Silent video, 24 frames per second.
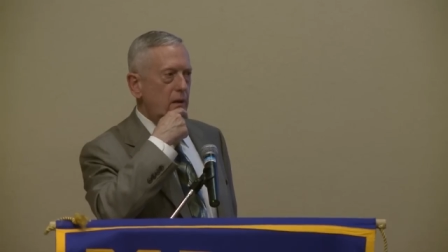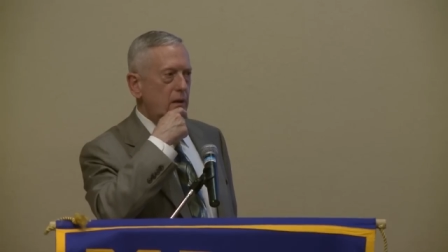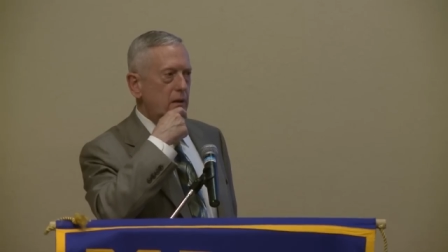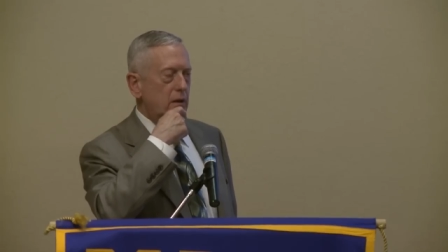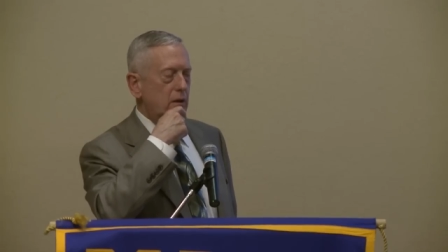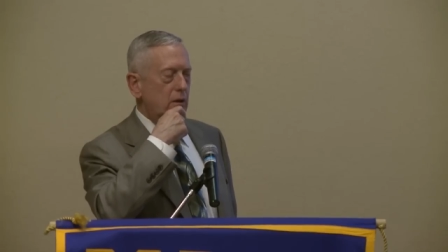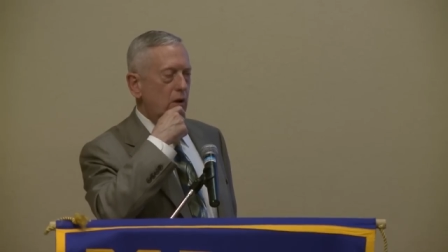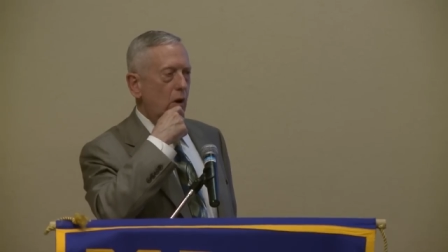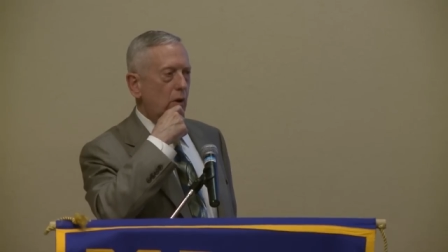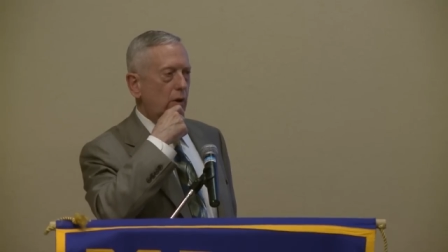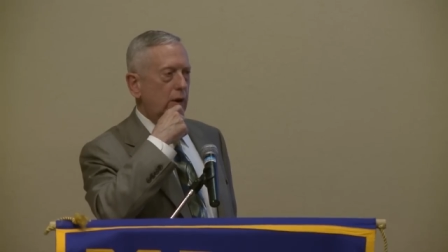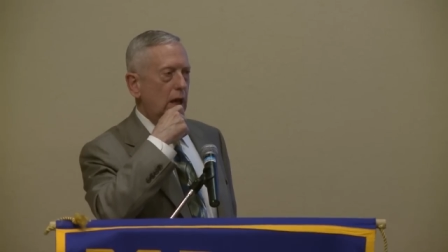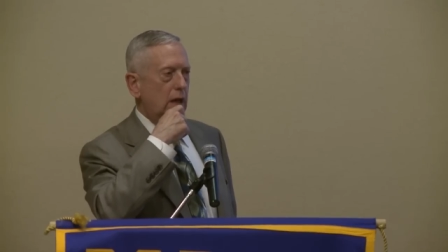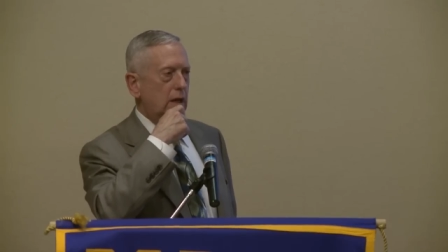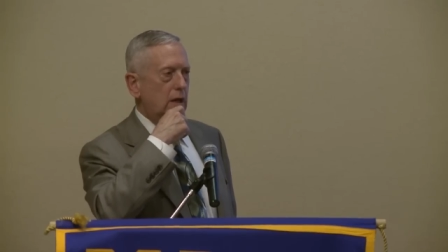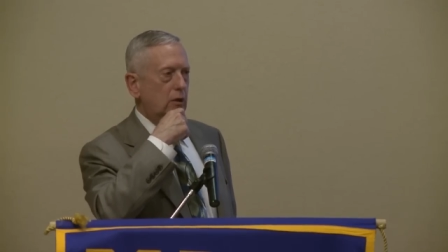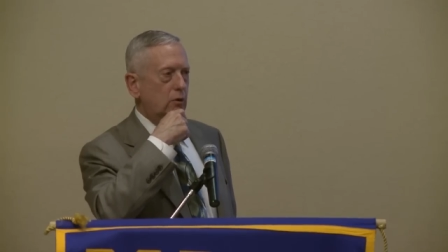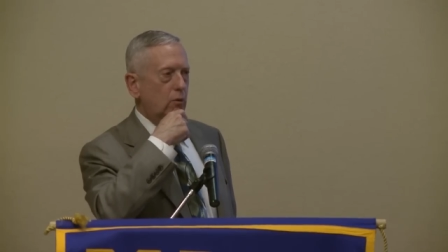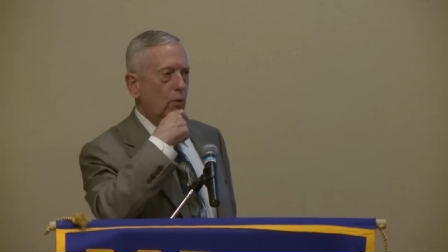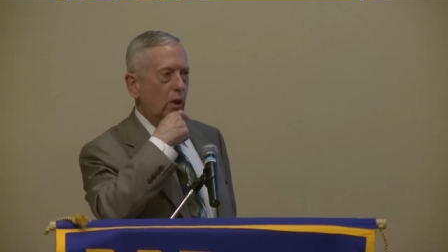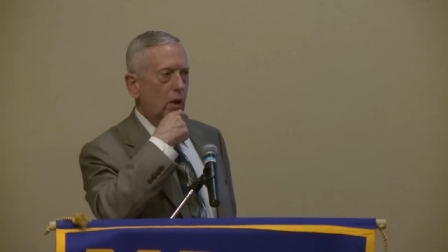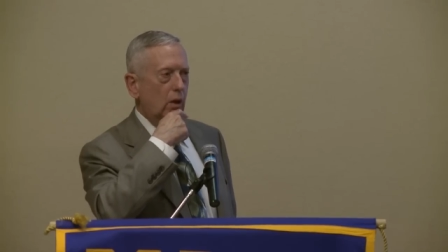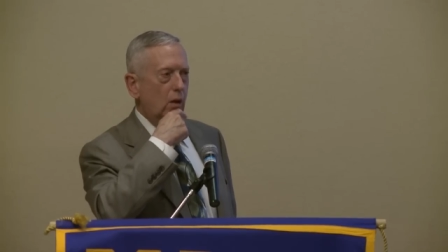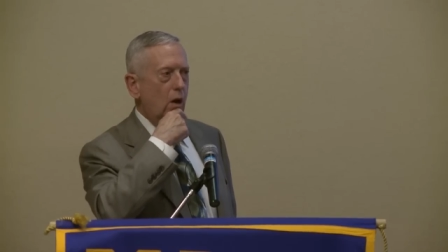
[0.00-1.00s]
You don't get
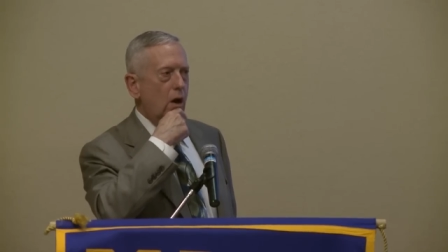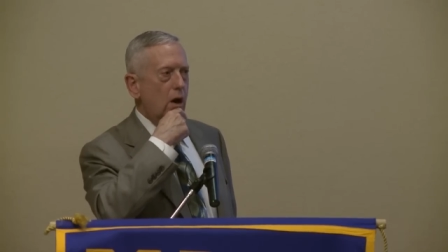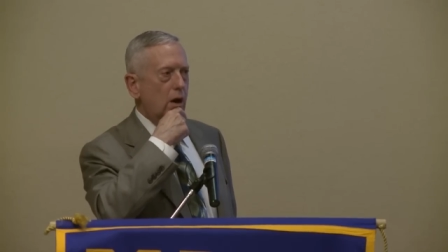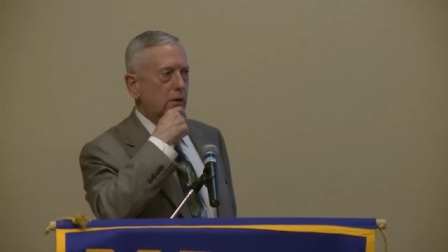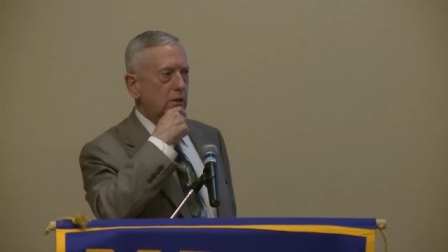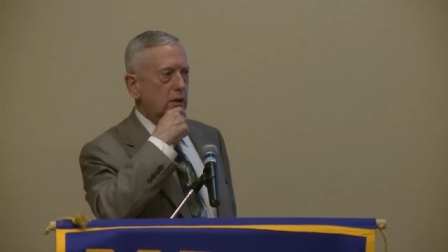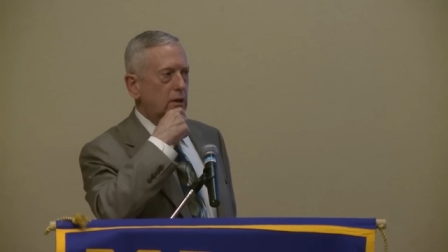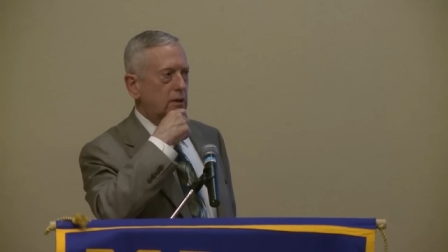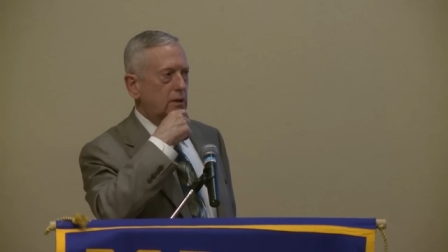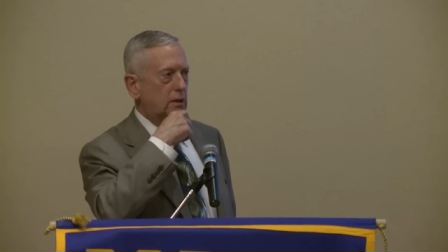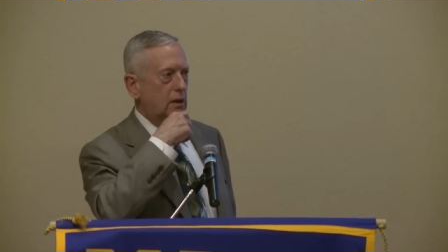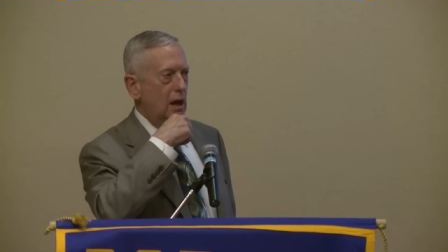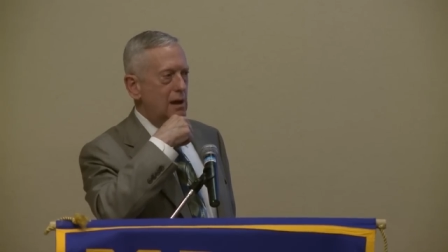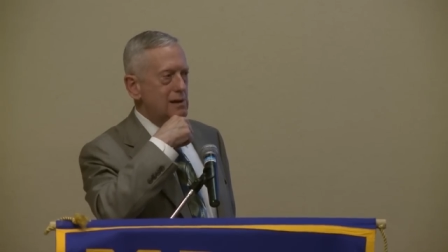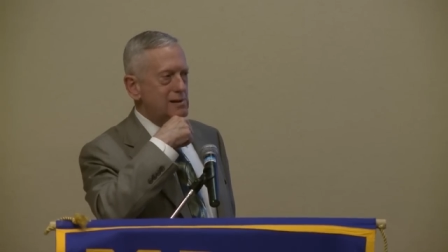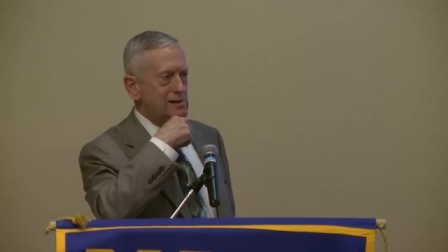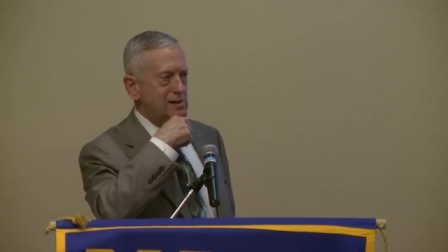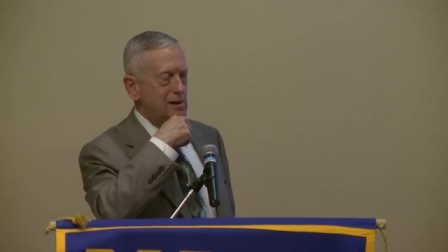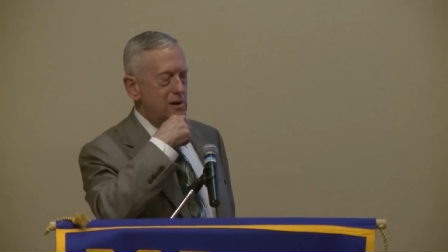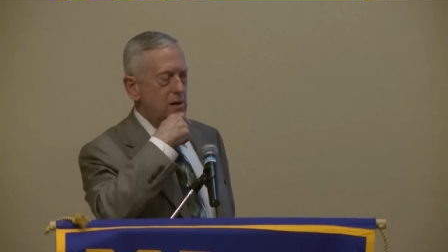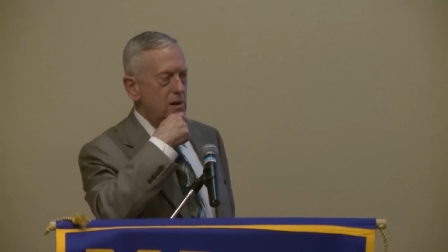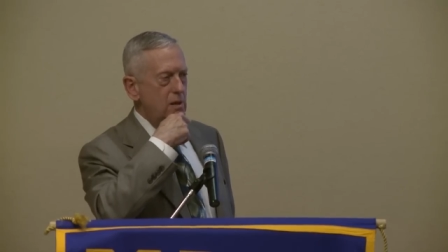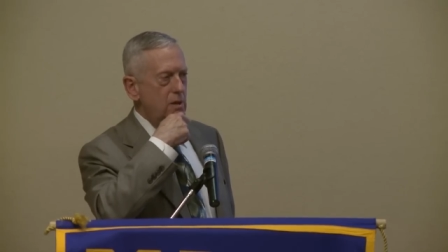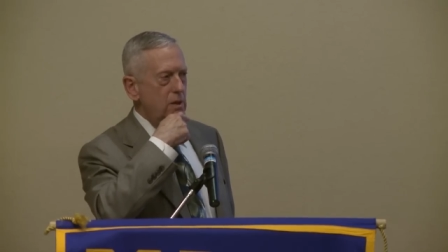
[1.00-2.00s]
into a long
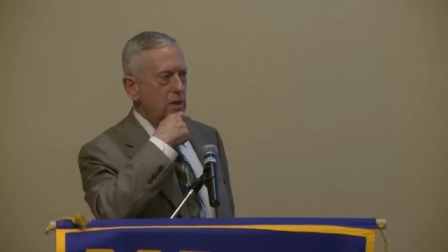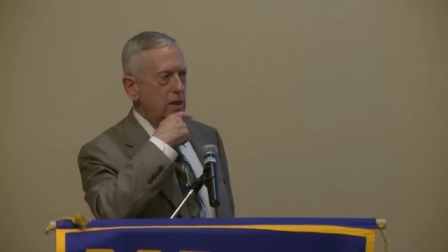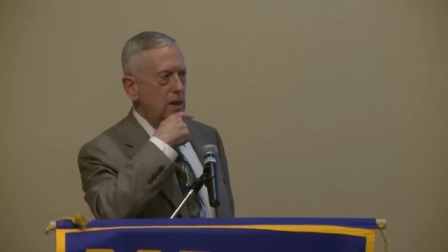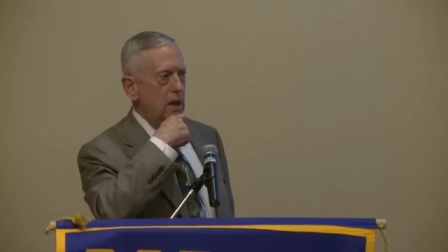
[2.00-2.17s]
discussion